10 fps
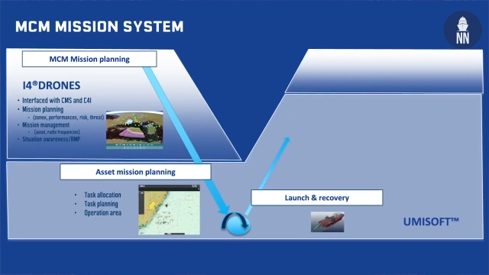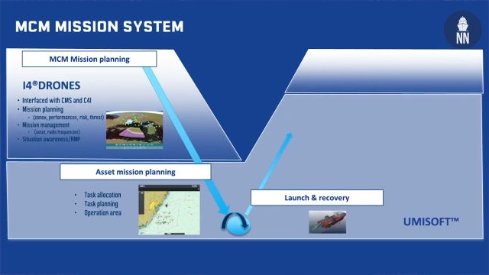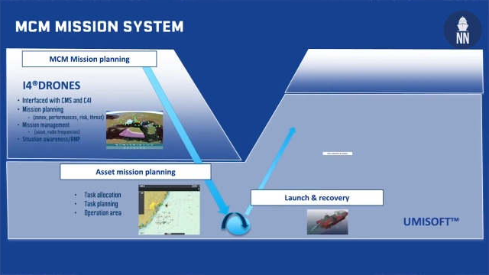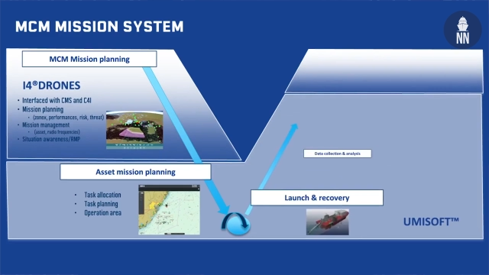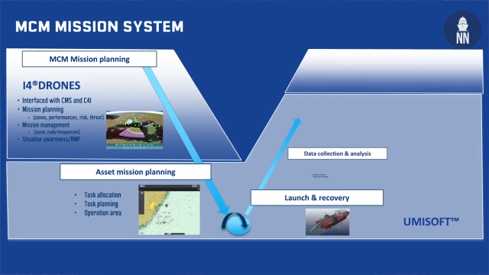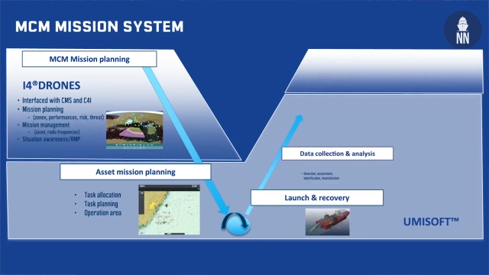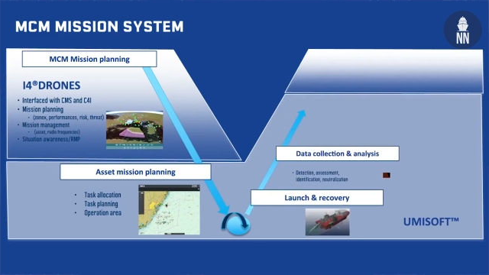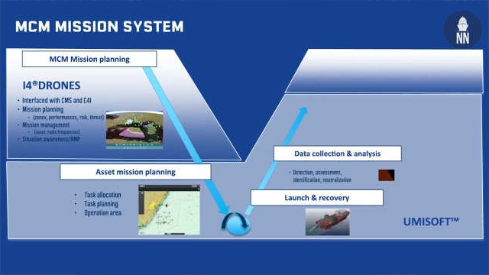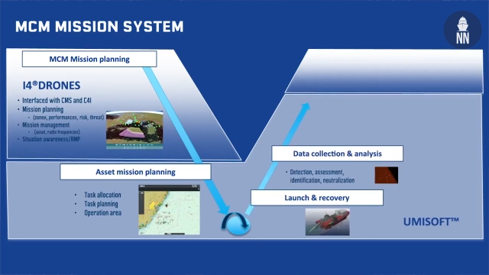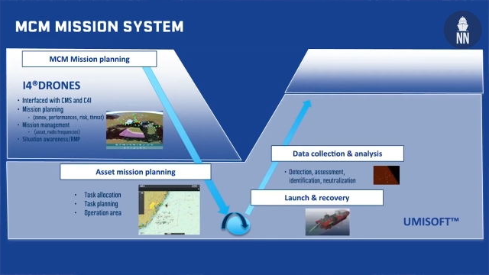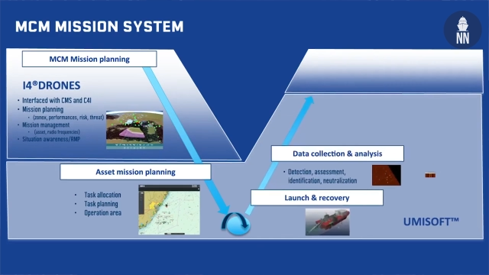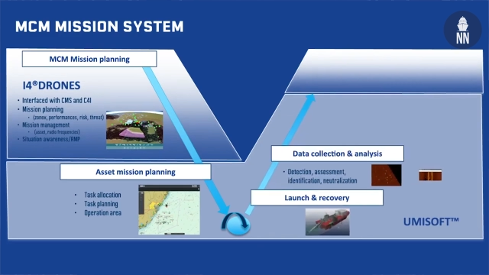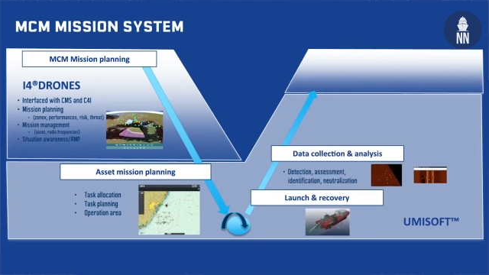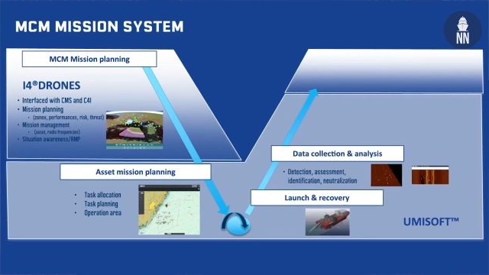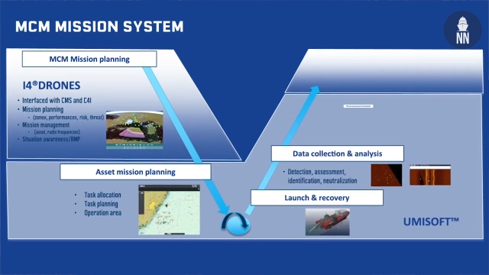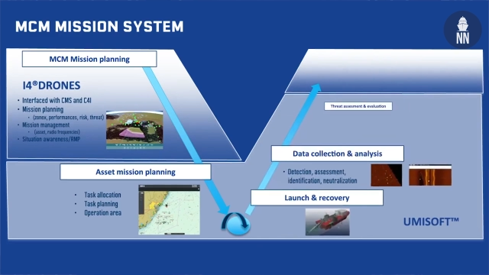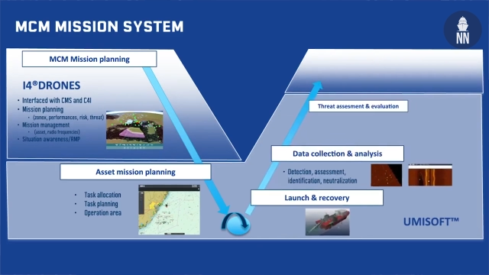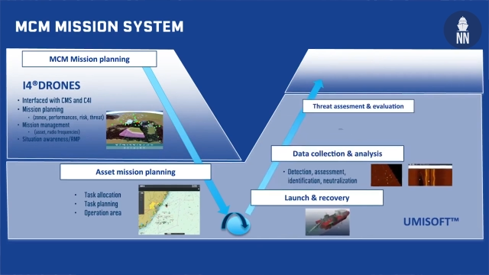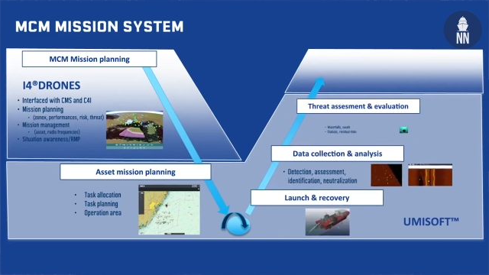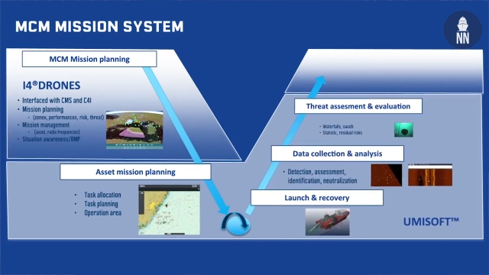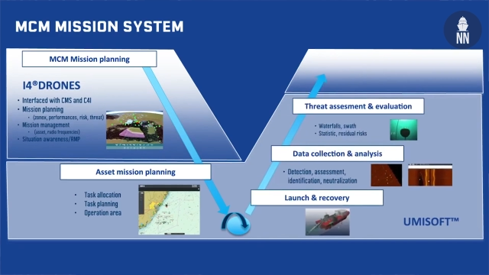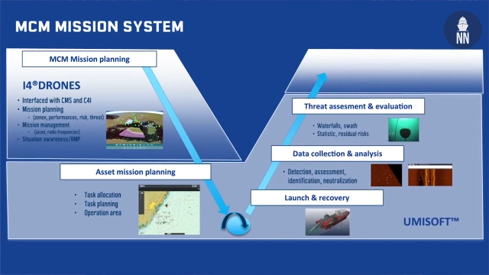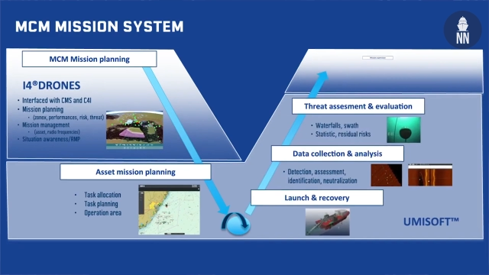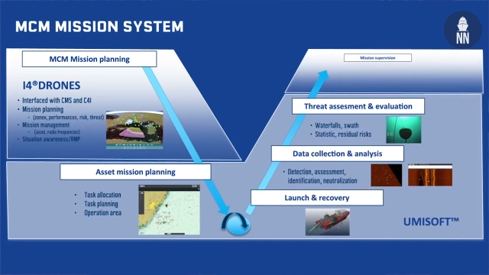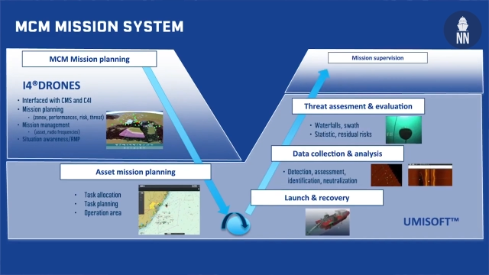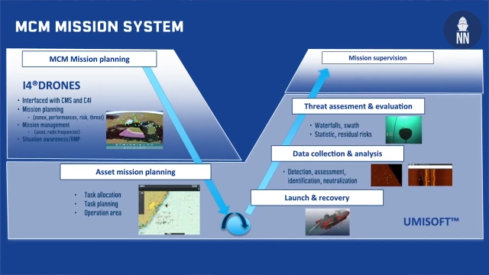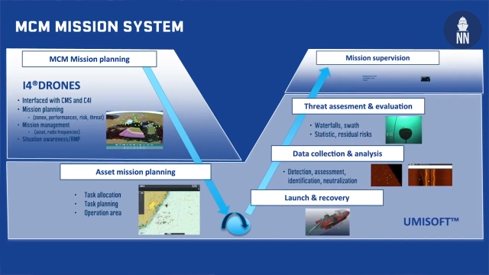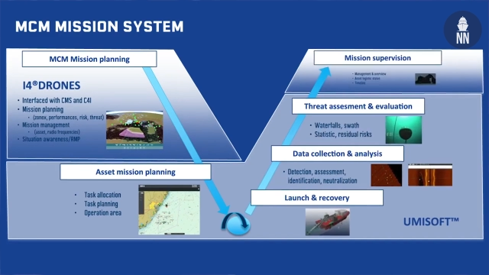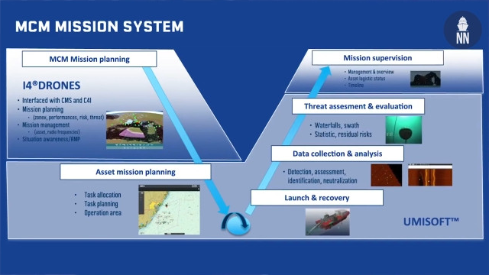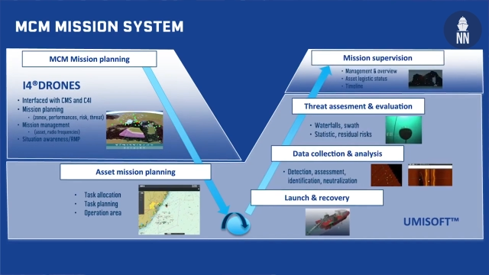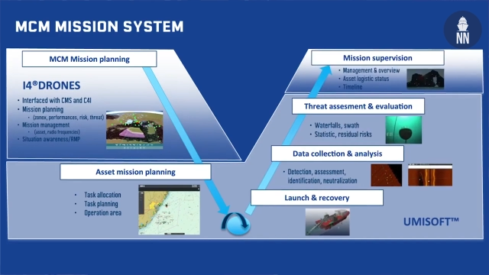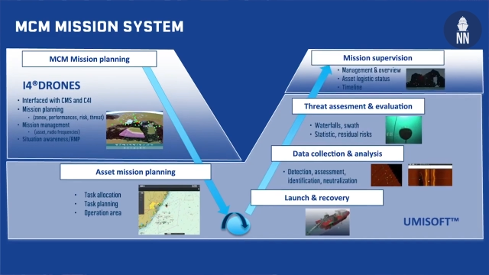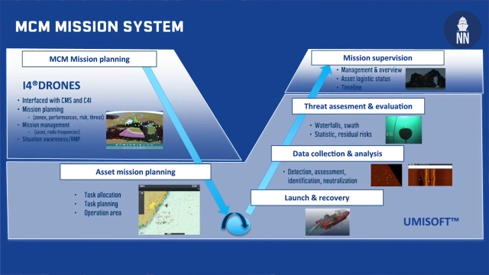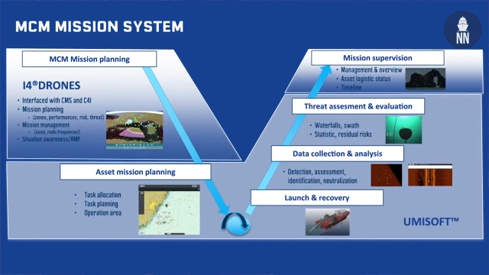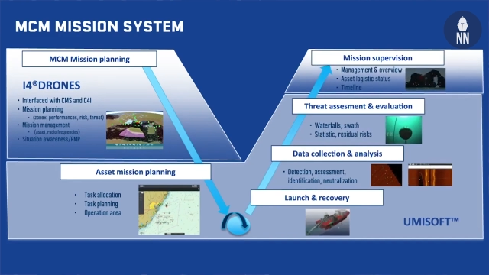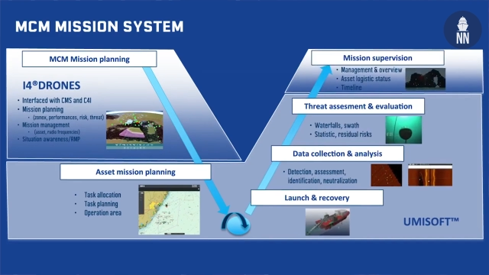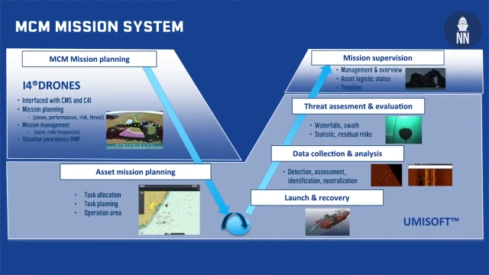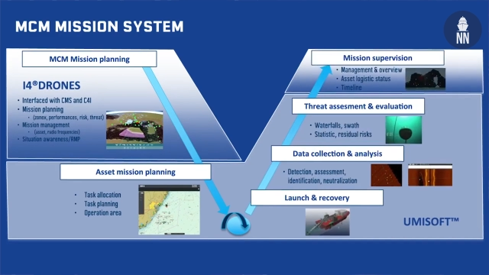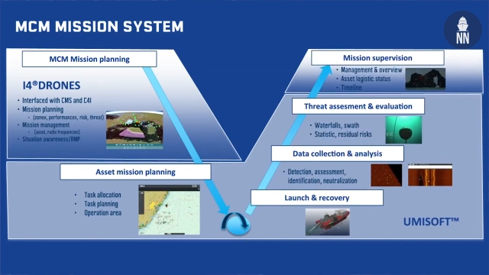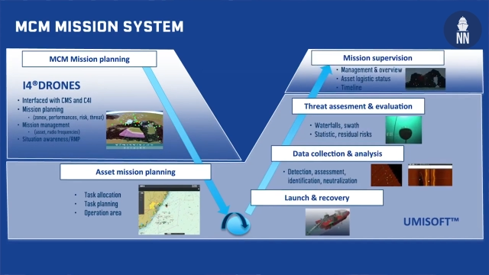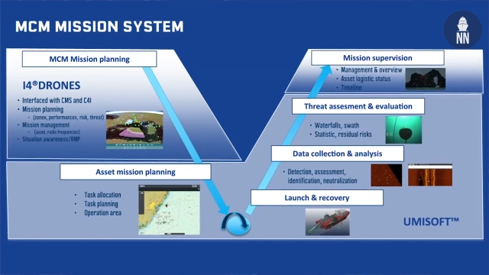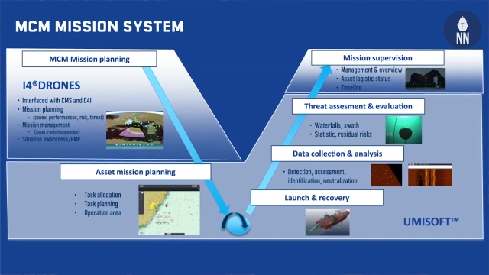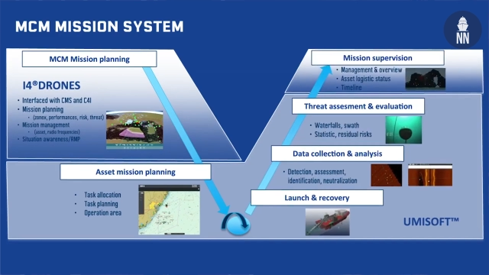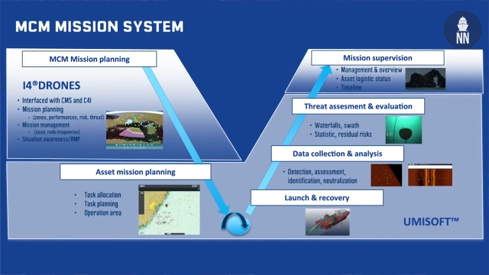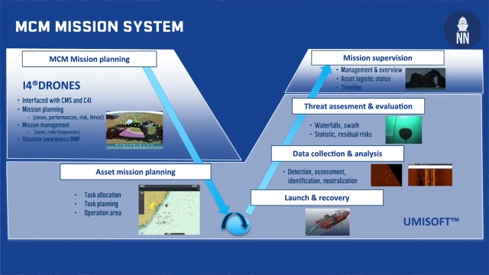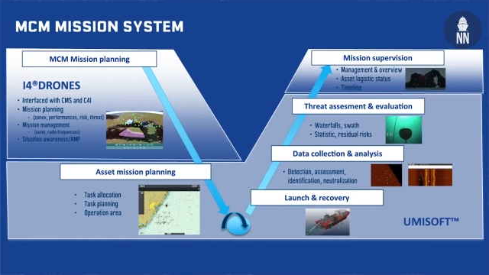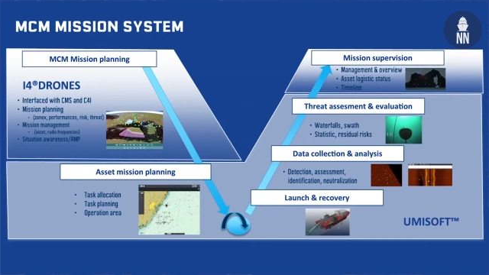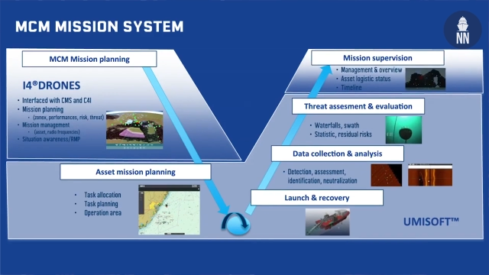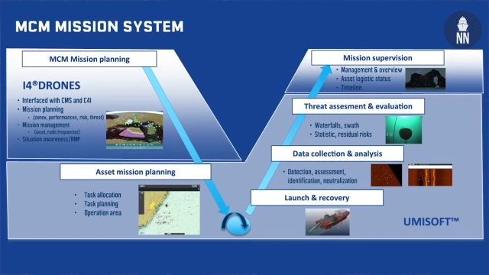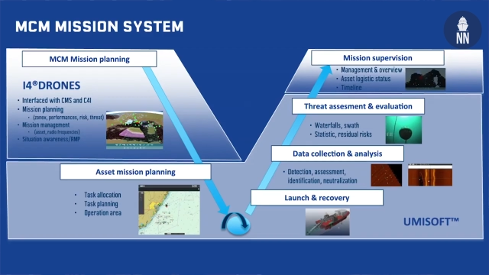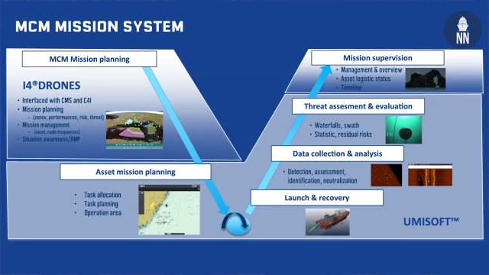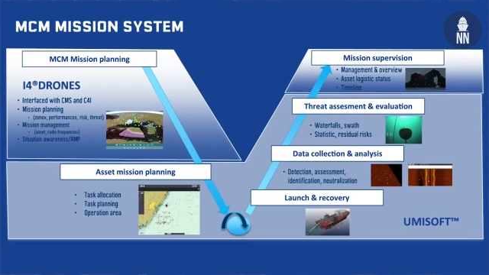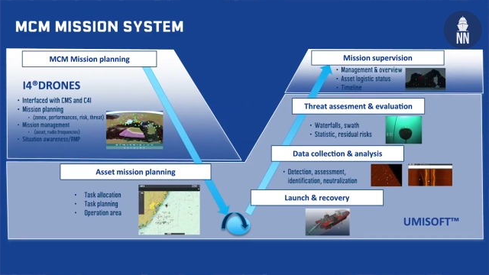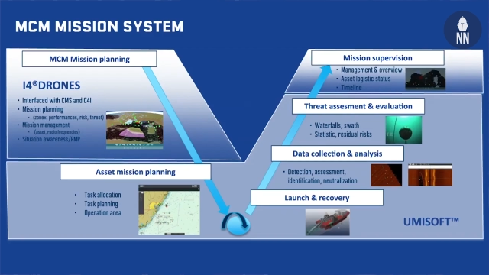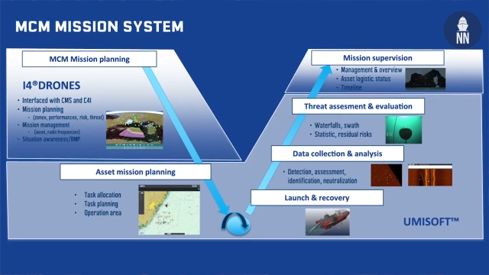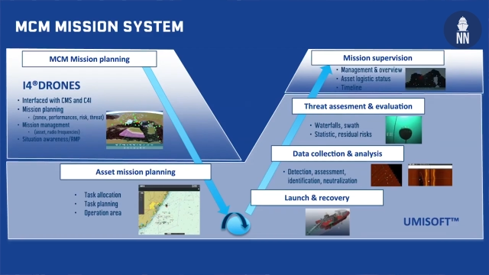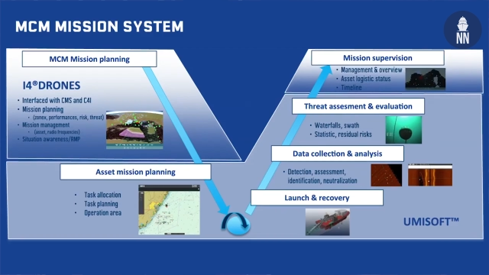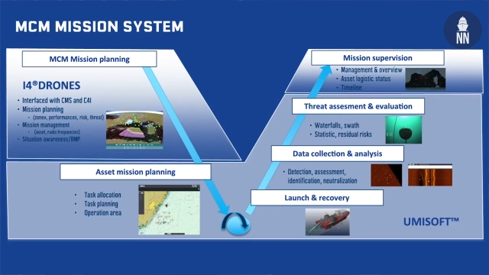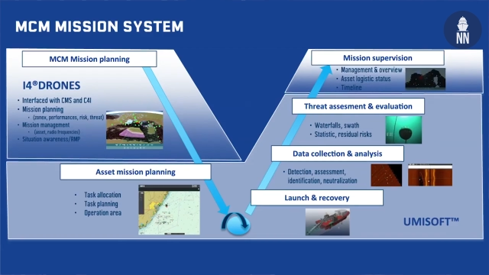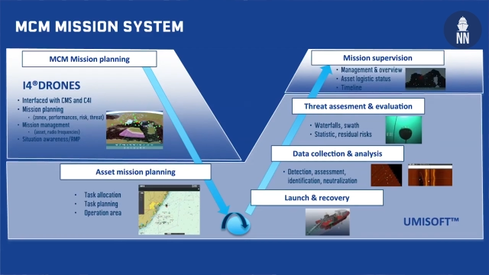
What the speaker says: Nobody's mouth can be seen.